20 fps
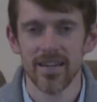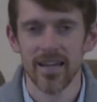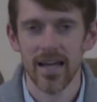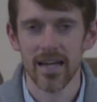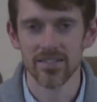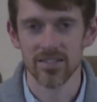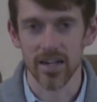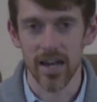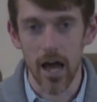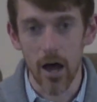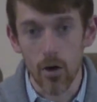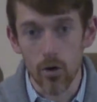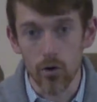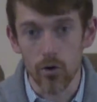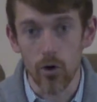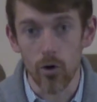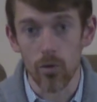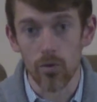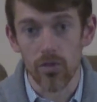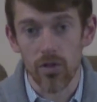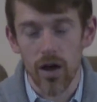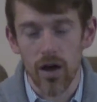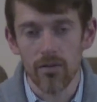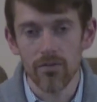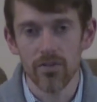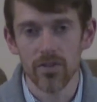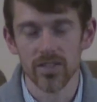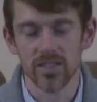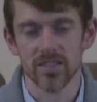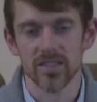as an outgrowth
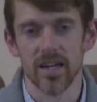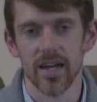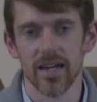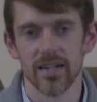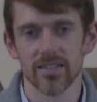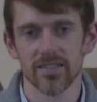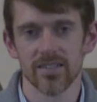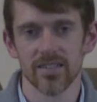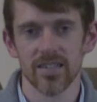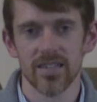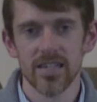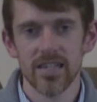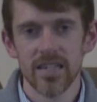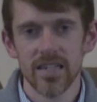of this text